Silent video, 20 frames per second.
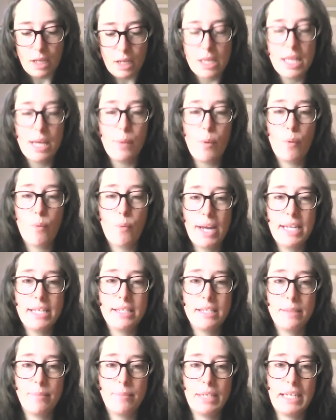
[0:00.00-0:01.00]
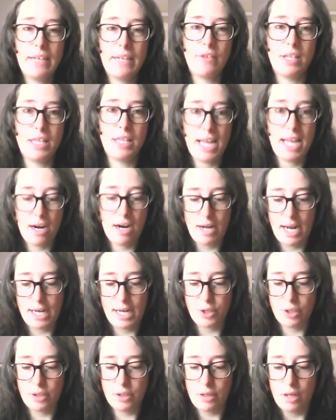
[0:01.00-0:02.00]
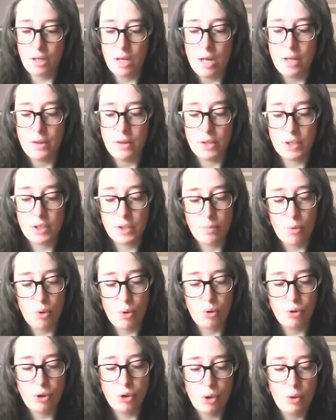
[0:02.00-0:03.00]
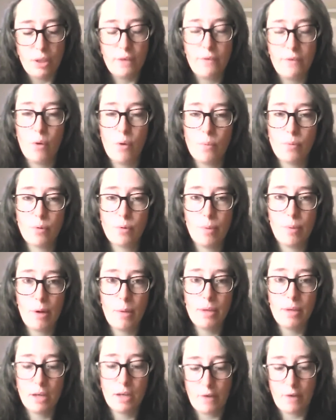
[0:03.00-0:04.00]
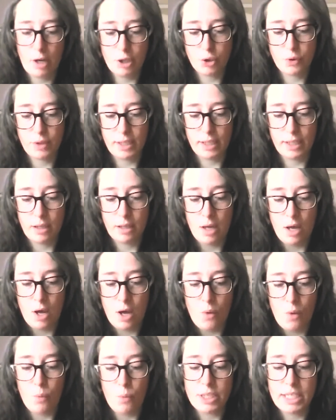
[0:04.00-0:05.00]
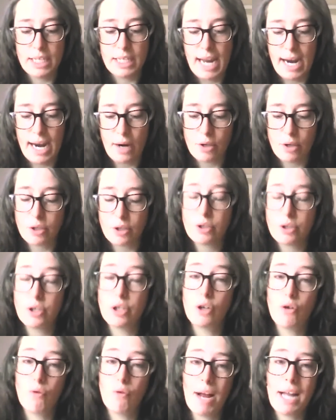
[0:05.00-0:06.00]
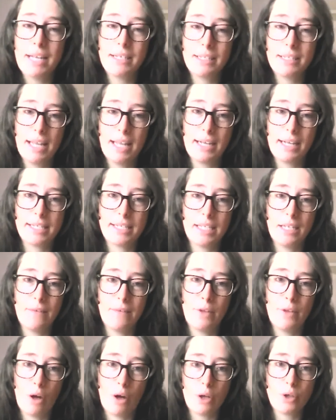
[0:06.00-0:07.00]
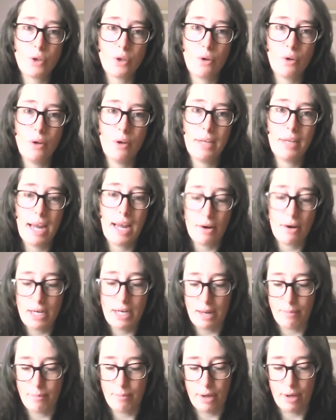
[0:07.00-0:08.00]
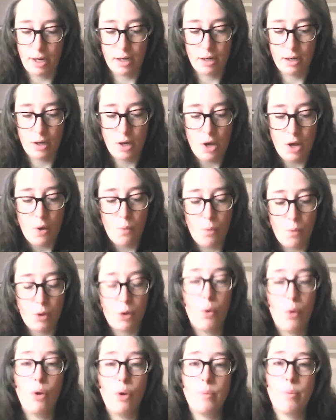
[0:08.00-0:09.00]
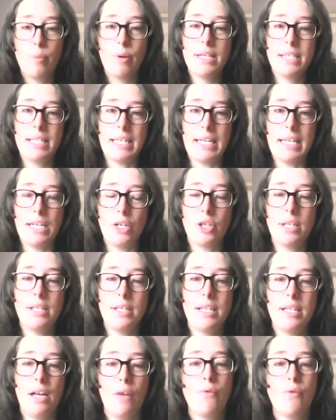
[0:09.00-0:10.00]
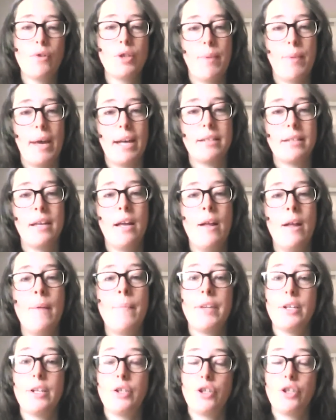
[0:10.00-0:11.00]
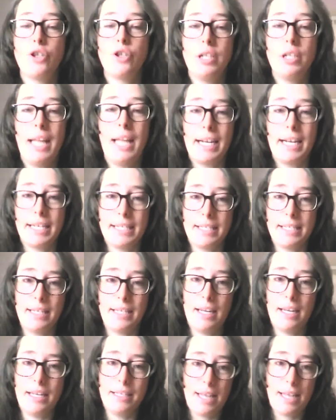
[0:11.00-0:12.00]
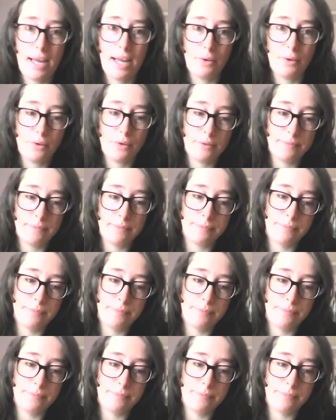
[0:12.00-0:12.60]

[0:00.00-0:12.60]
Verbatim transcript: They were raised to believe that their nation, the small, newly formed Republic of Austria, was inheritor to the grand legacy of the Austro Hungarian Empire, with all the prestige and self respect that such a legacy entailed.